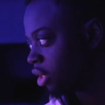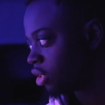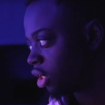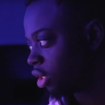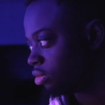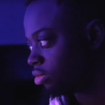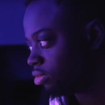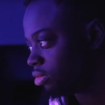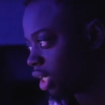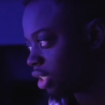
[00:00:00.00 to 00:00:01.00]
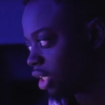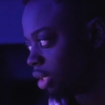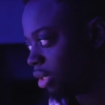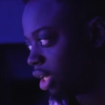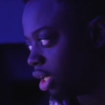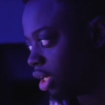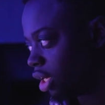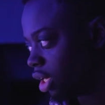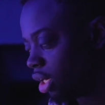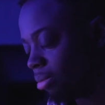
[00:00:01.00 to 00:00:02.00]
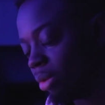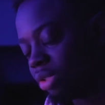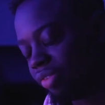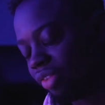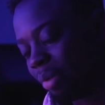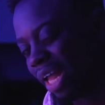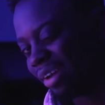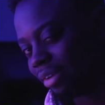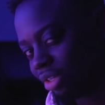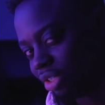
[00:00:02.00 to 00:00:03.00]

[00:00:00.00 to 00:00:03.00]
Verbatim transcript: So that's gonna be the, the motive, the plan